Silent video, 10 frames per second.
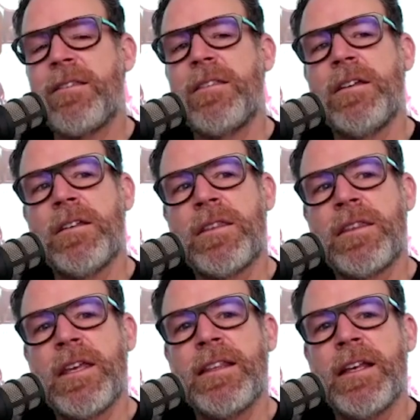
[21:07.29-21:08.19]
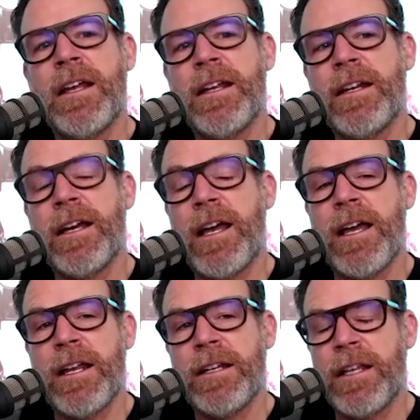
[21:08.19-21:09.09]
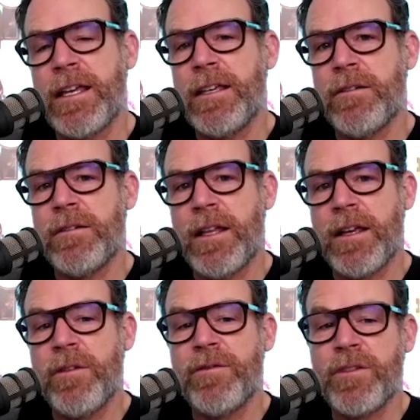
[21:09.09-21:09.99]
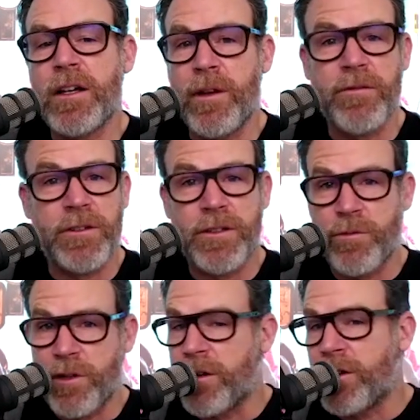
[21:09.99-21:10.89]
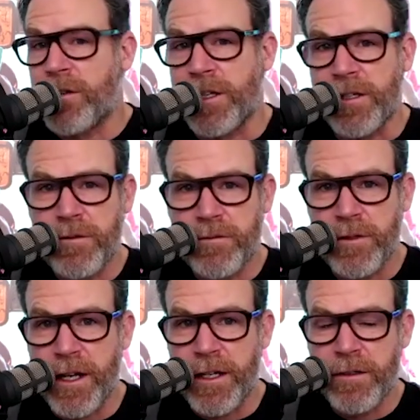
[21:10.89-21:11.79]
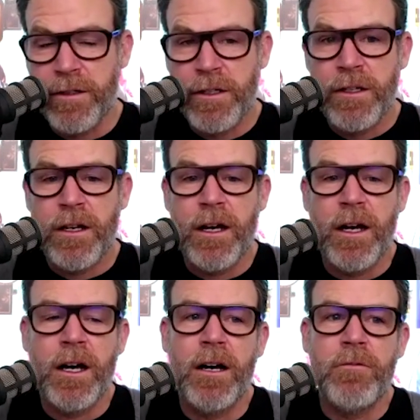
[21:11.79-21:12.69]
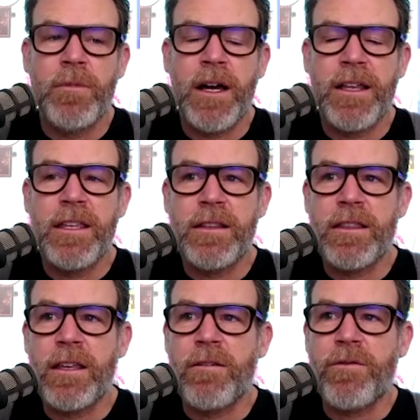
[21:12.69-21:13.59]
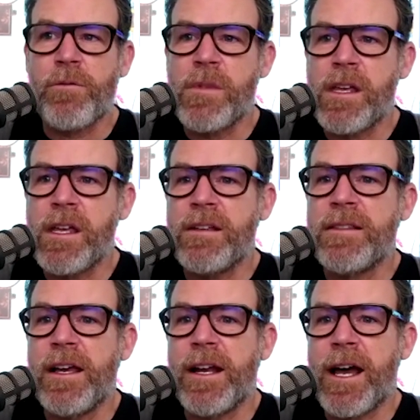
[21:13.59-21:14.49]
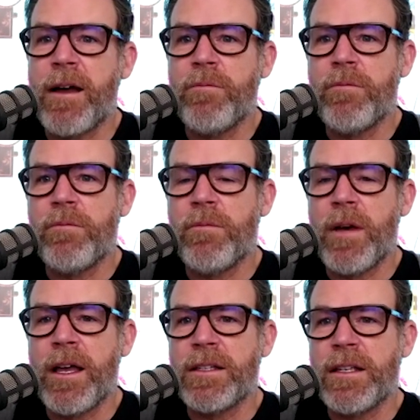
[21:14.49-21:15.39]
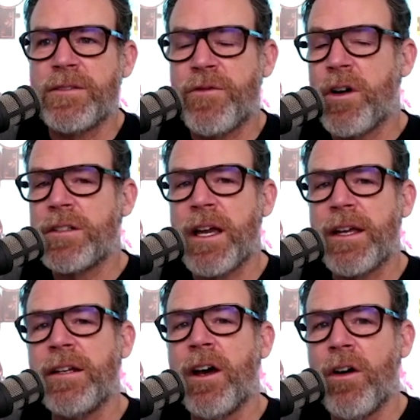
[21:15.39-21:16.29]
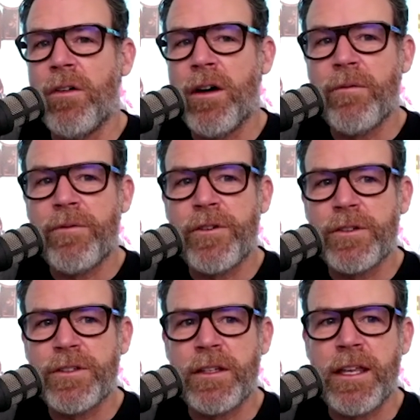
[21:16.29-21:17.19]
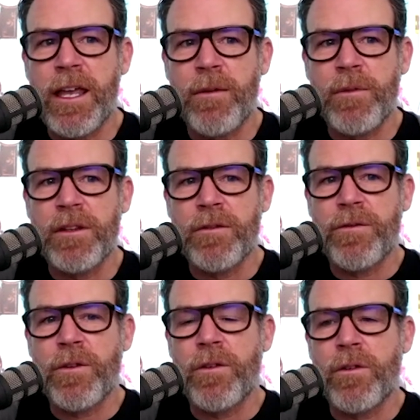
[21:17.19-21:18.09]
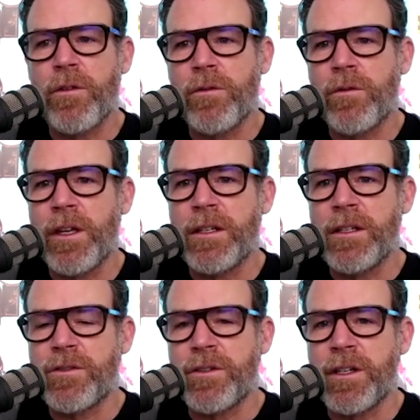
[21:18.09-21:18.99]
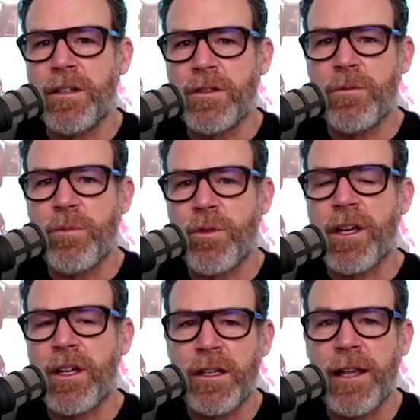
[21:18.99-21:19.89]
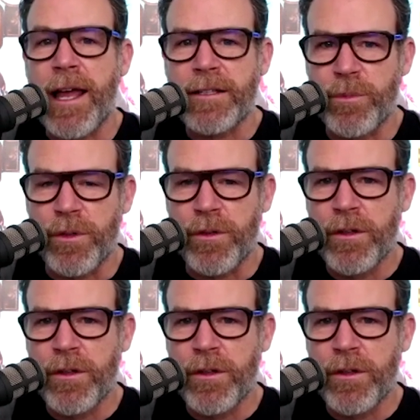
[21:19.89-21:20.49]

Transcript: the thing that, and like we've talked about, Richard, we're early, right? Yeah. I think the thing for me is that as far as I know, I'm first to the game in the photo industry to bring a collectible.